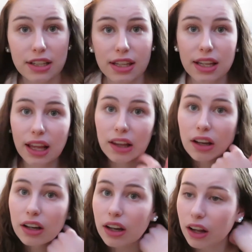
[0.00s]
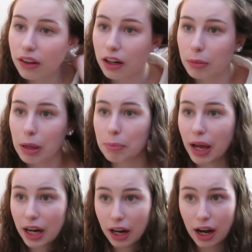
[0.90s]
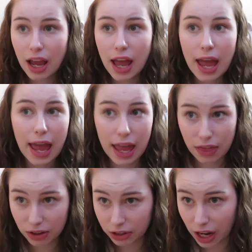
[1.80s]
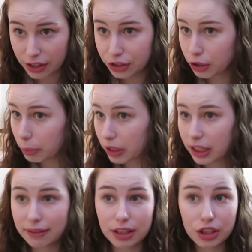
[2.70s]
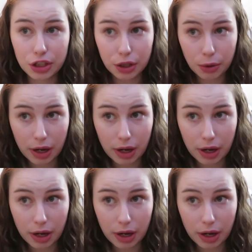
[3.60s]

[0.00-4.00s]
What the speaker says: just think they look a little bit better, and they're not super even too.